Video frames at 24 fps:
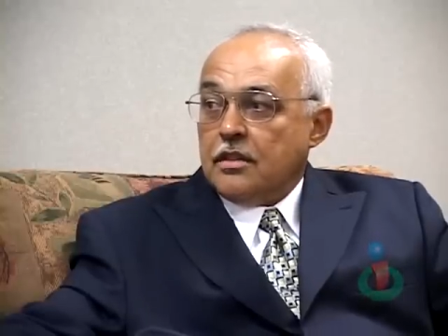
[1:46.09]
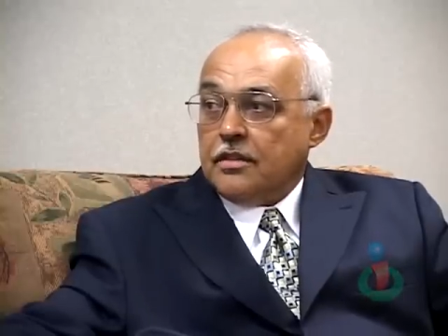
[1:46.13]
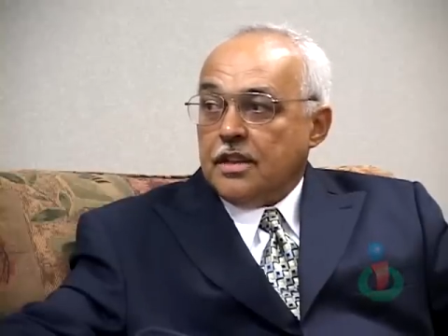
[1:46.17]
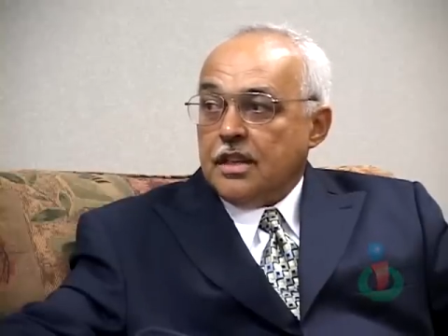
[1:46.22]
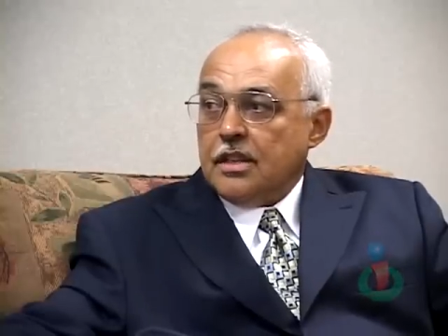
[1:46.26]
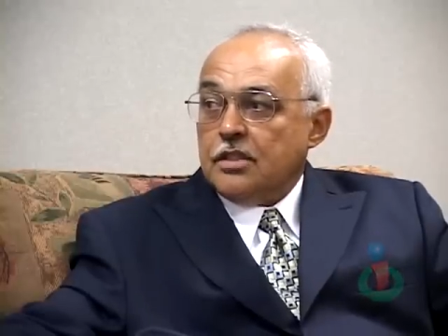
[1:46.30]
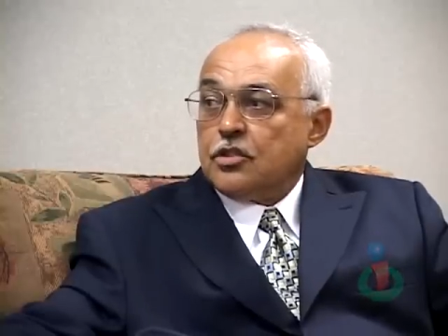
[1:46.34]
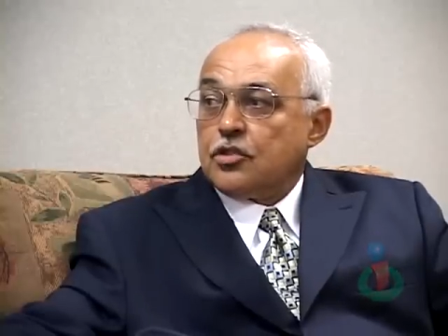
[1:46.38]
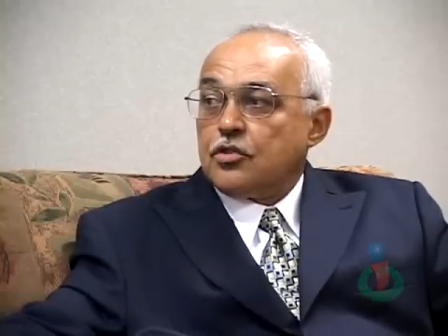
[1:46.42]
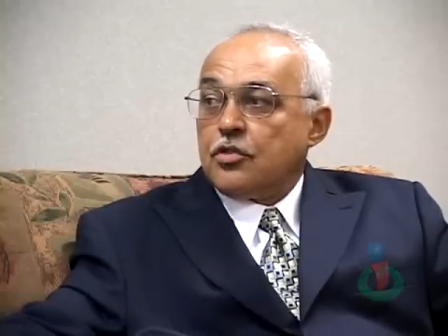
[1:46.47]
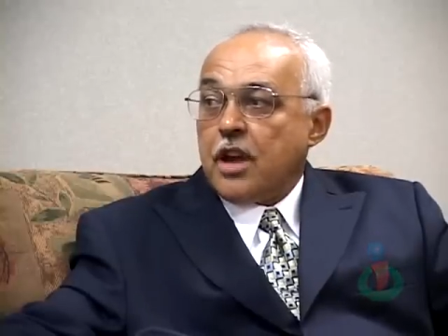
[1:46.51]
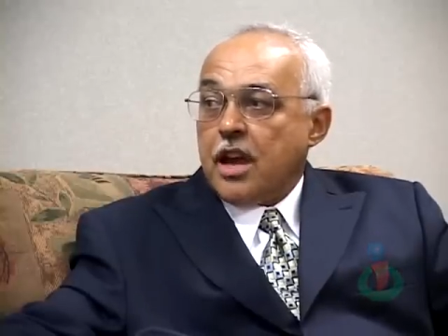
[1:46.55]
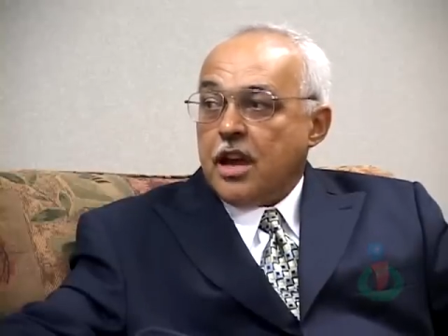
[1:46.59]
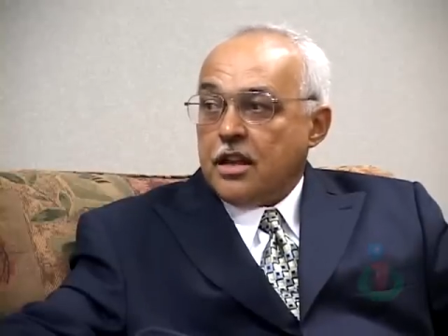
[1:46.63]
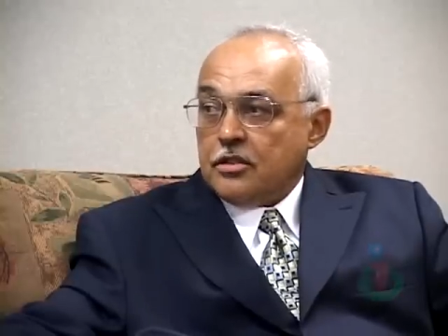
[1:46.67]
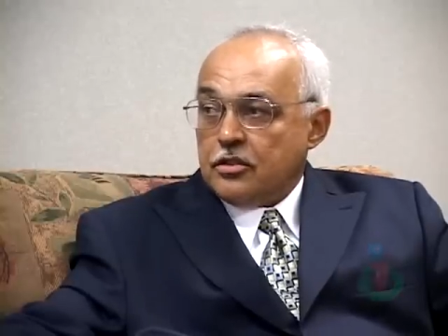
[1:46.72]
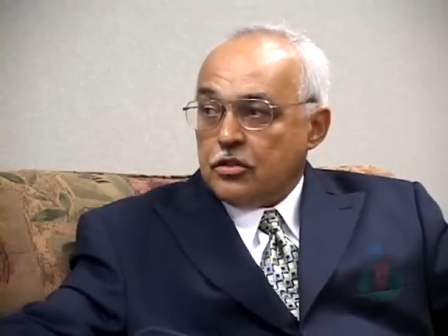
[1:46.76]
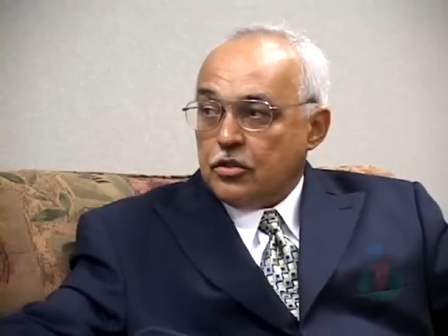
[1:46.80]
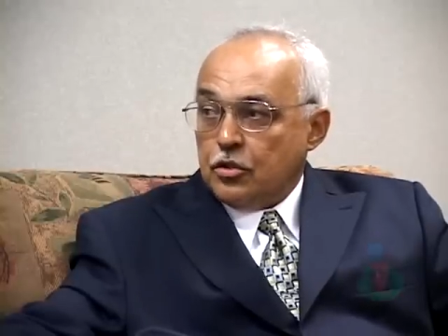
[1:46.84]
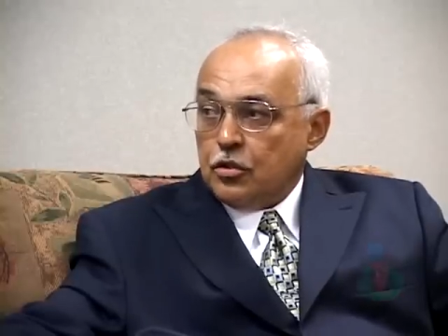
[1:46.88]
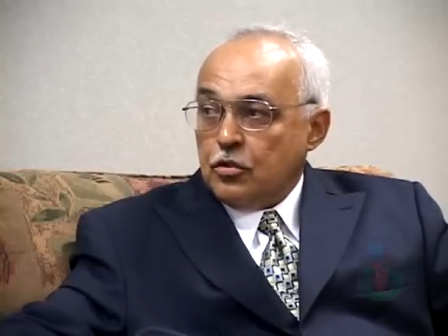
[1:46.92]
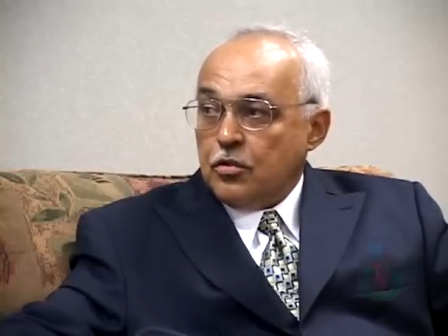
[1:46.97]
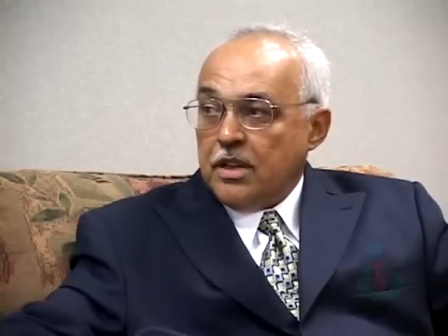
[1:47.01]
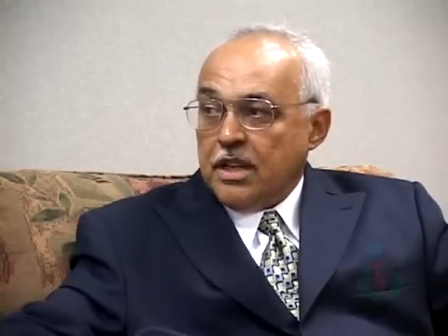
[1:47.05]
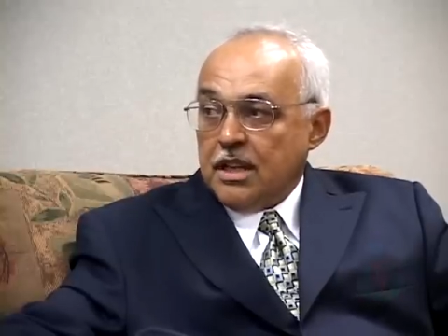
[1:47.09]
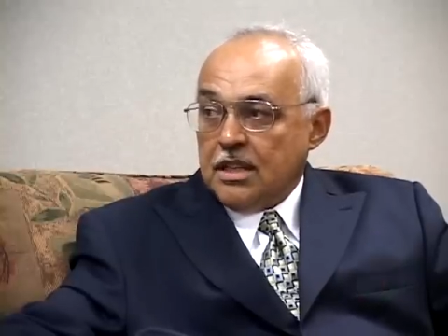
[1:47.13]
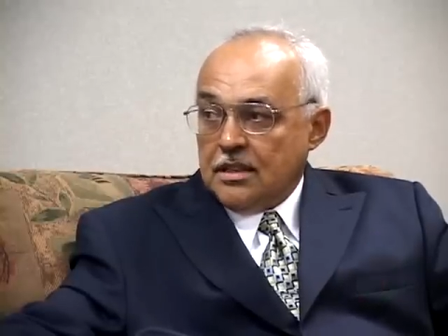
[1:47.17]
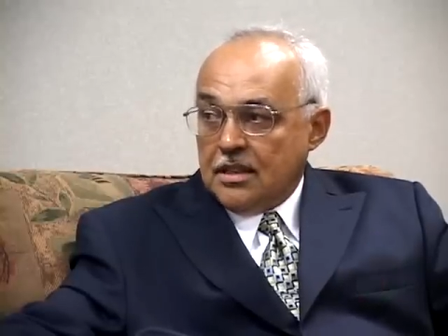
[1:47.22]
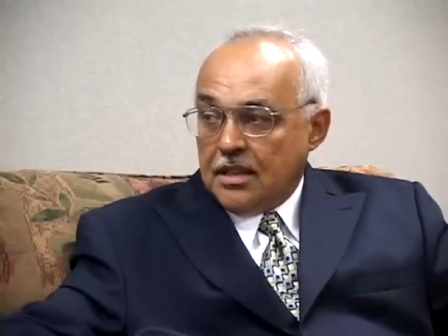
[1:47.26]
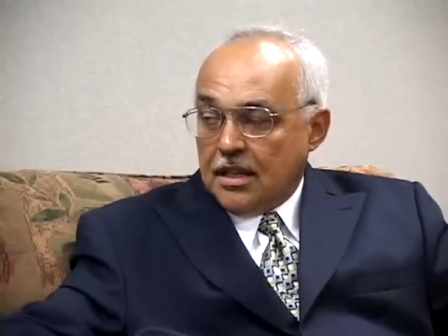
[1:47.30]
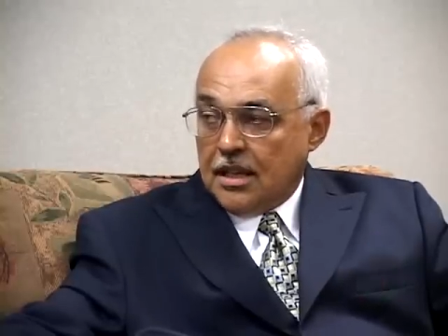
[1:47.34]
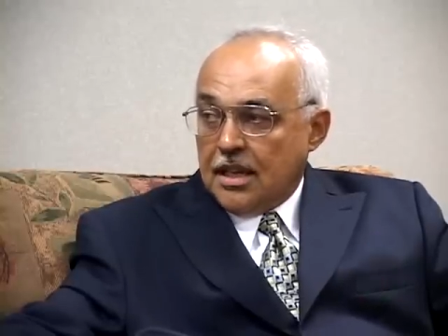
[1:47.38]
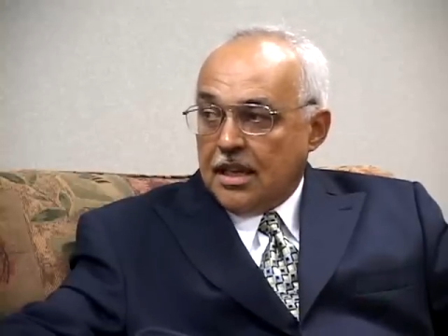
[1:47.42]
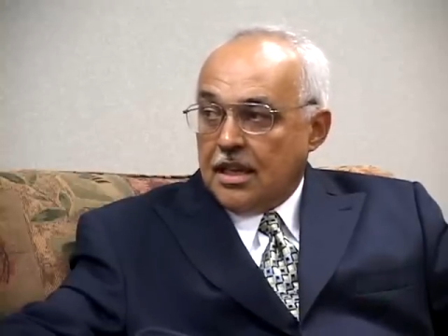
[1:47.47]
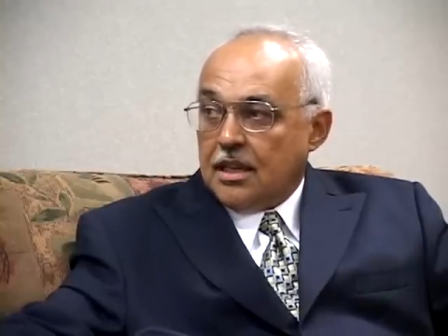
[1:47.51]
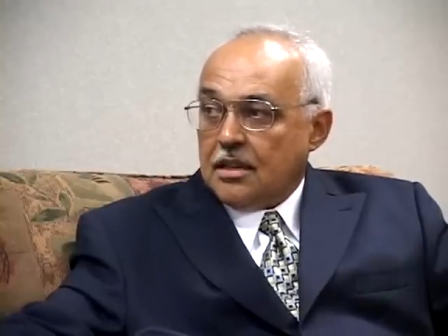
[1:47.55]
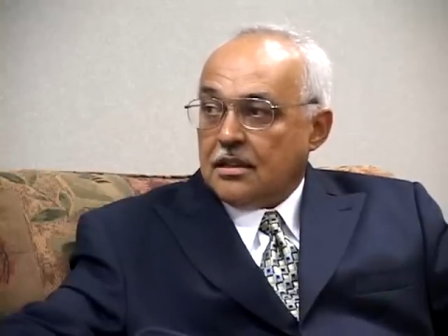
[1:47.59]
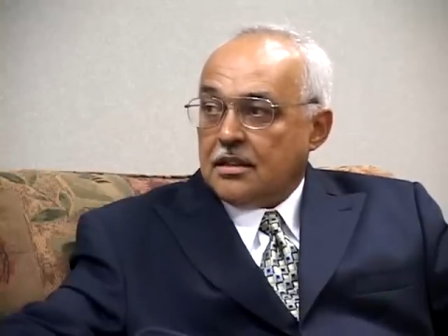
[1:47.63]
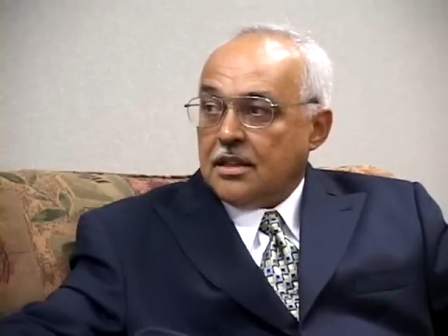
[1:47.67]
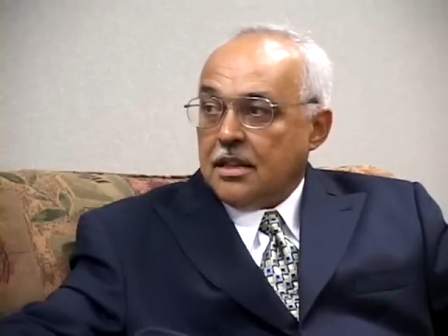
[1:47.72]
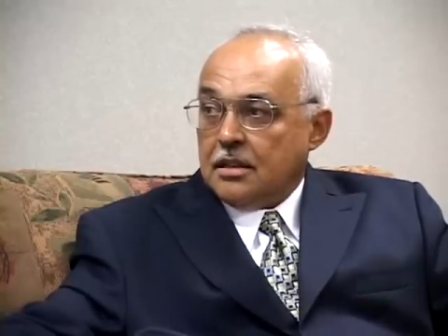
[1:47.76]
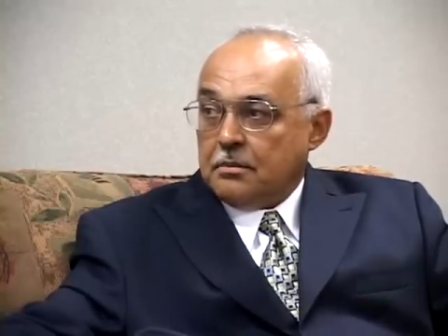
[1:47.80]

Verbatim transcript: These trials do indicate